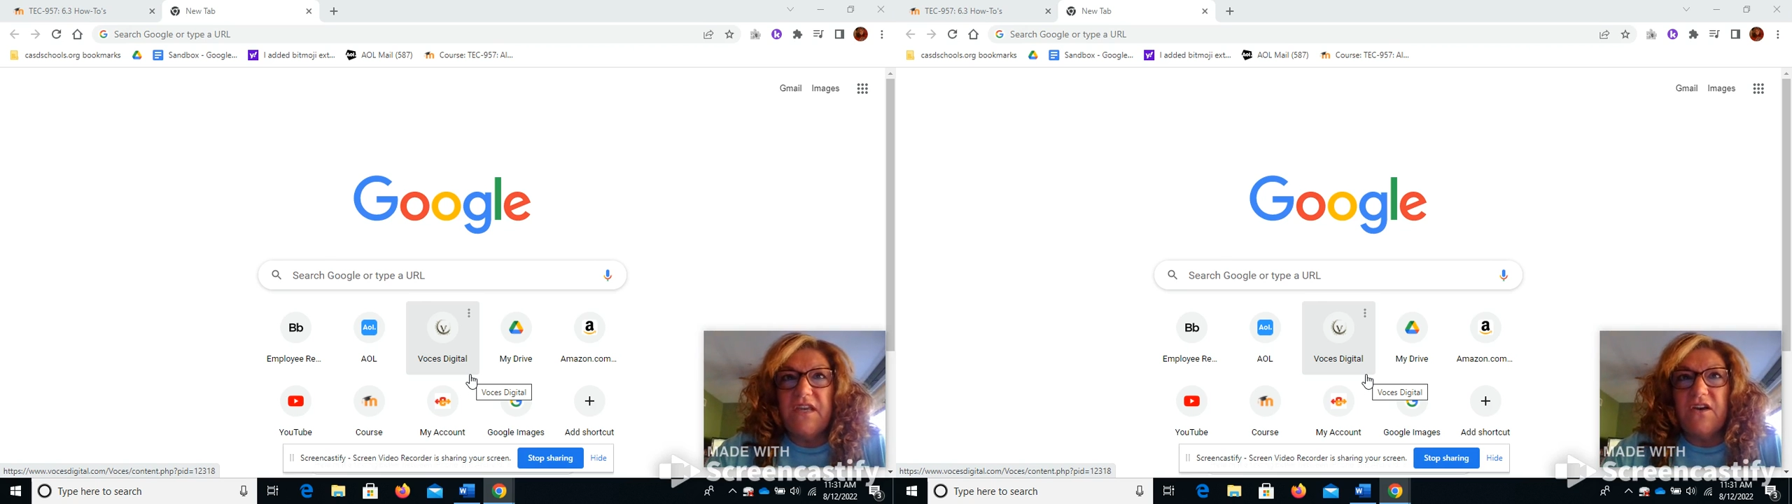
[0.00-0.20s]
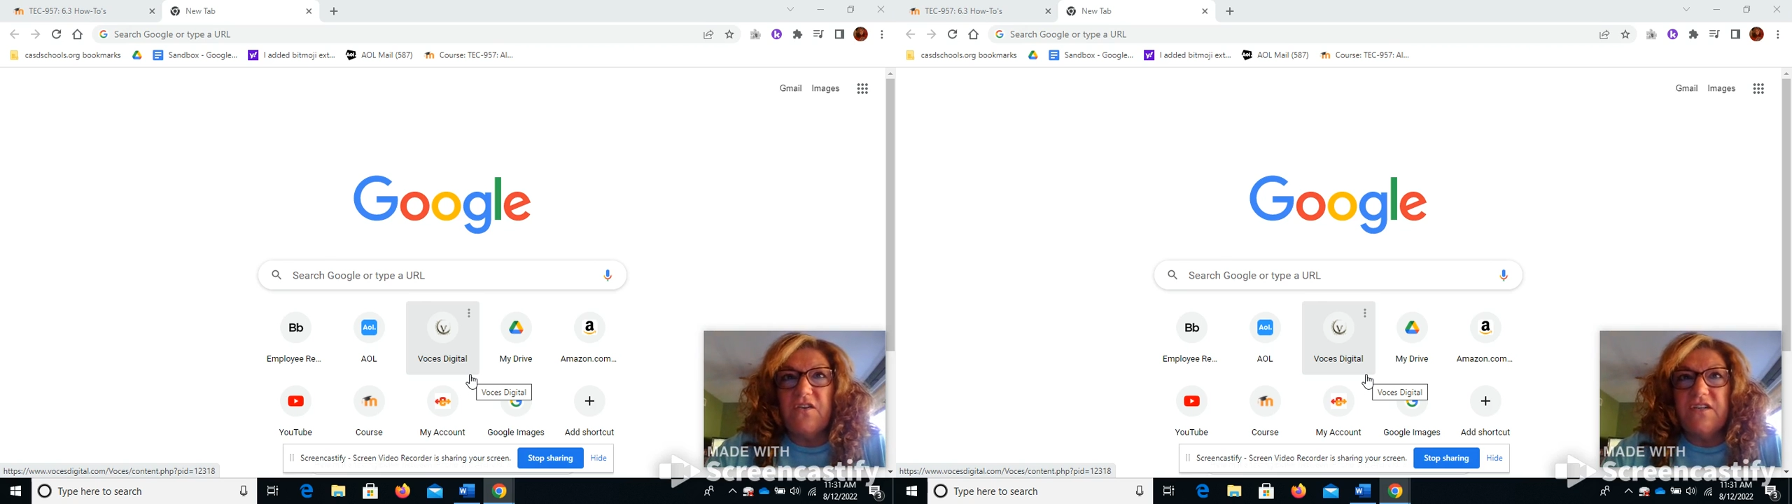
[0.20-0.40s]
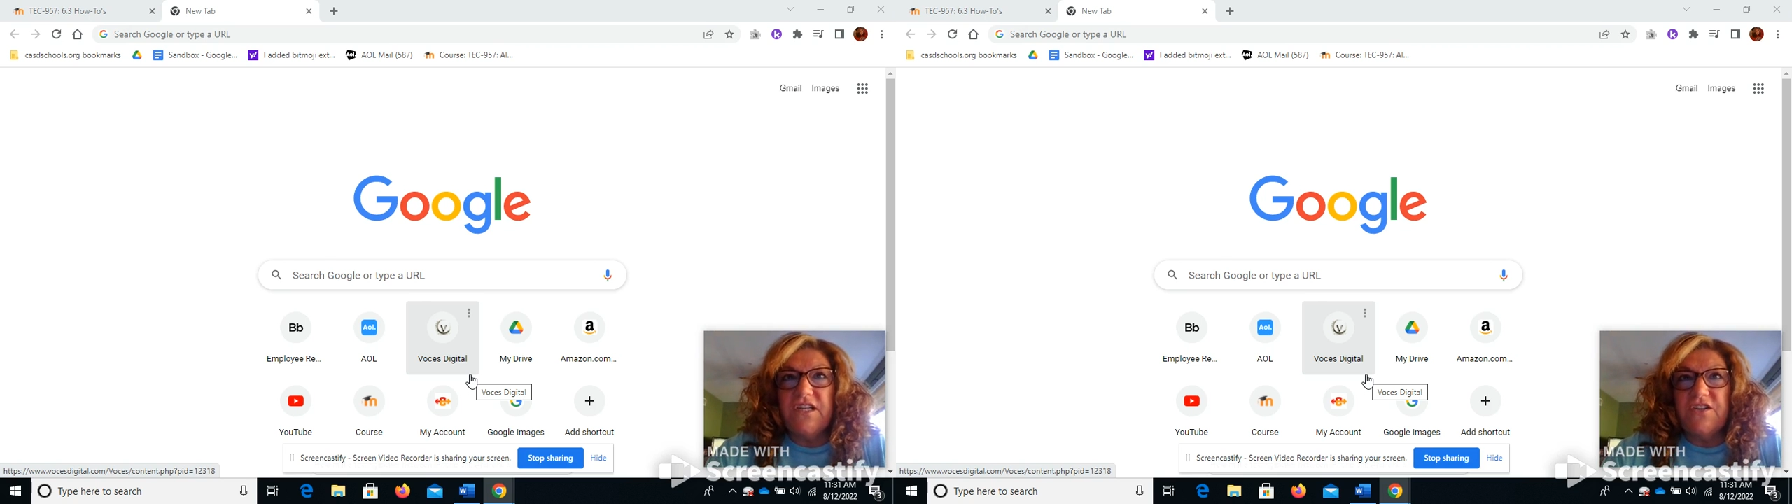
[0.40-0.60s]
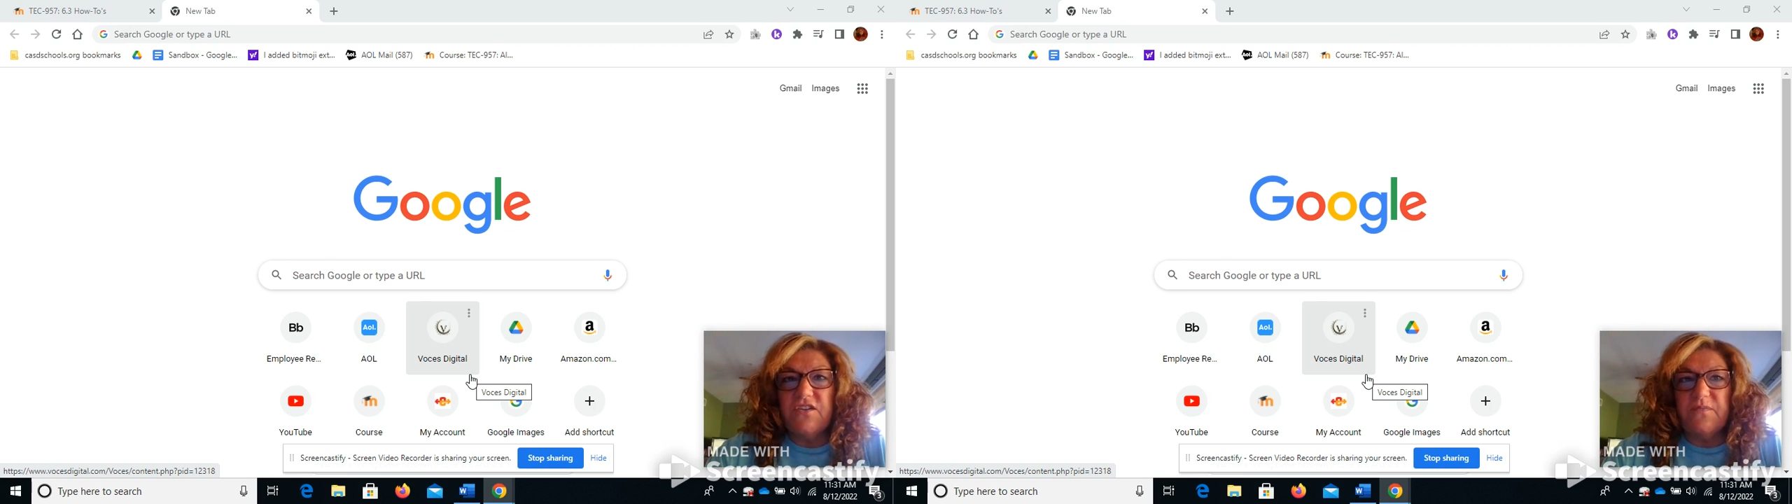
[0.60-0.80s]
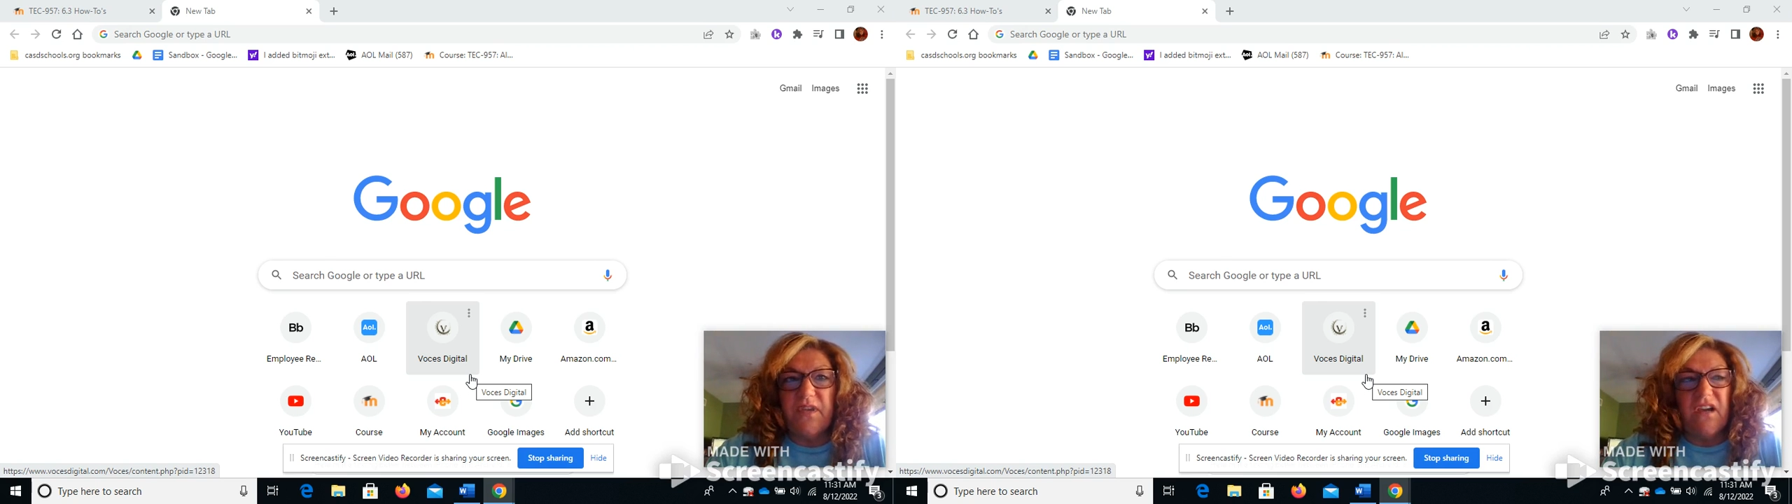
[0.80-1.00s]
younger teachers
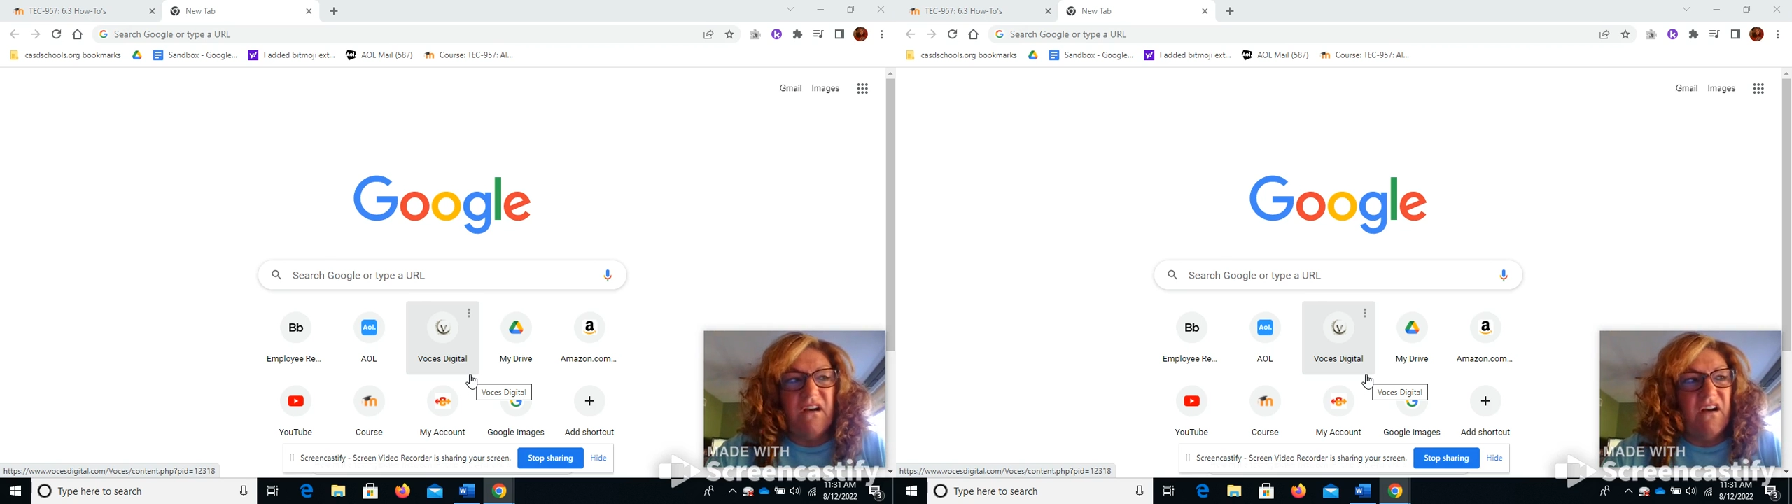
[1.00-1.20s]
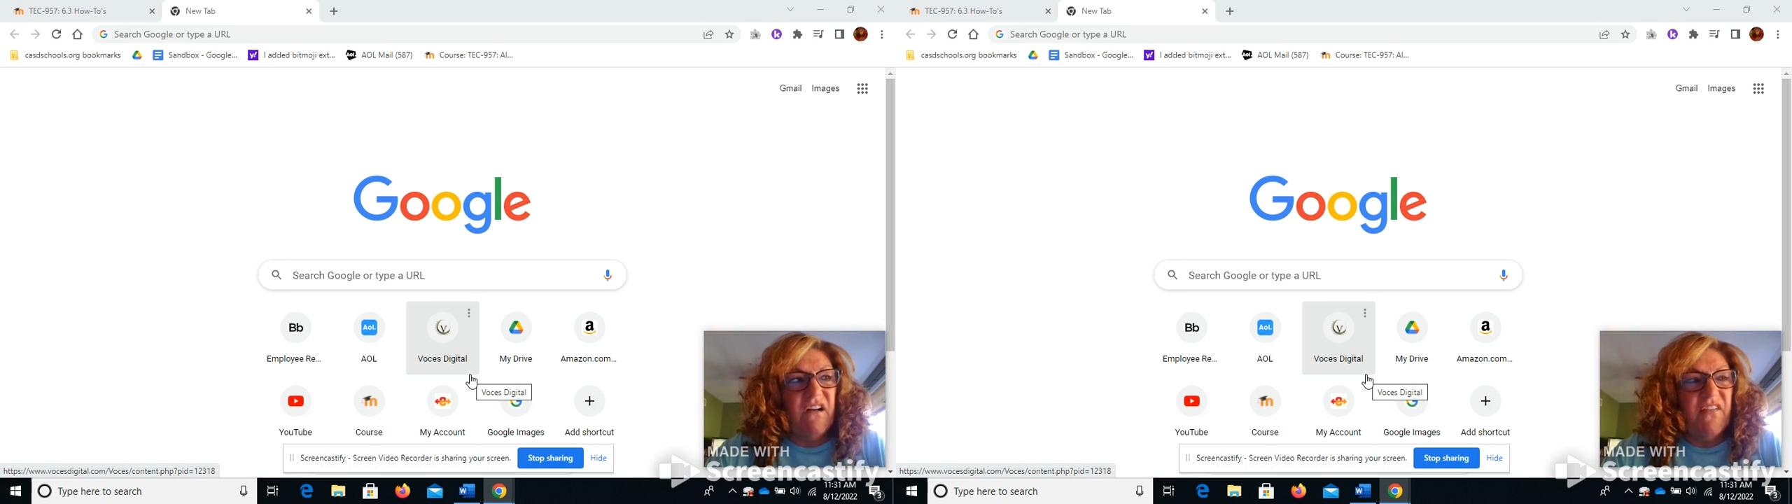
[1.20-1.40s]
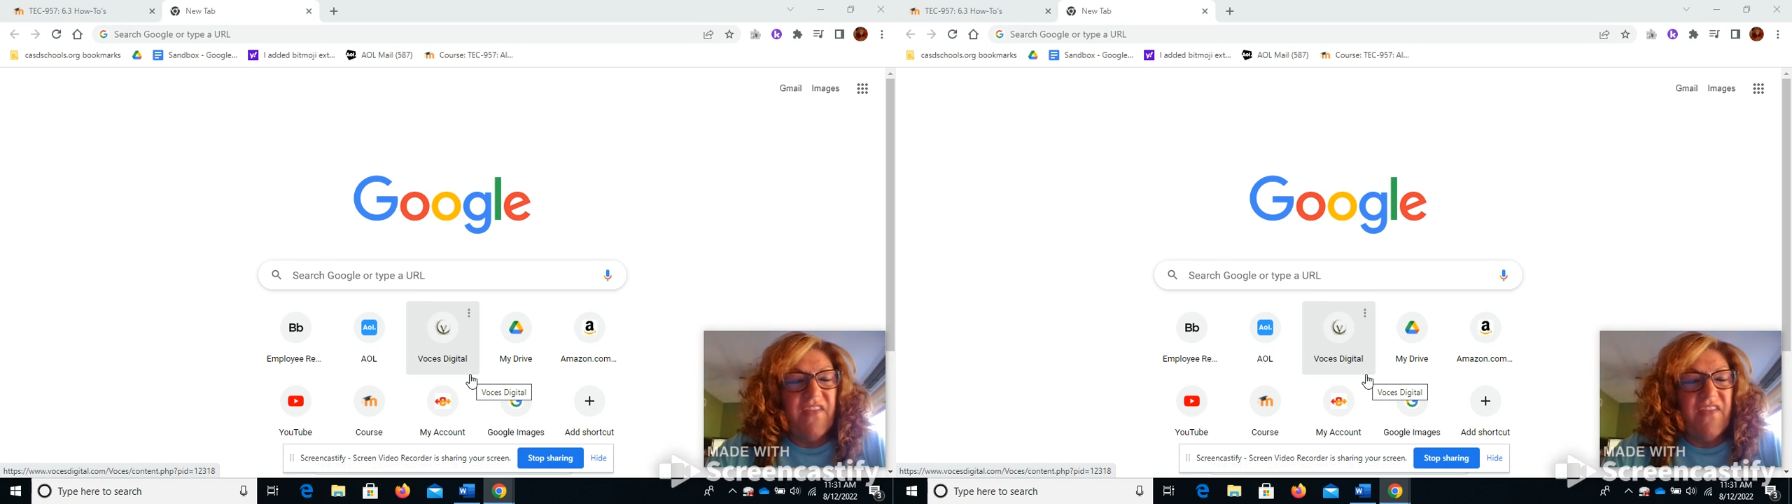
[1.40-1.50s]
and be like, oh,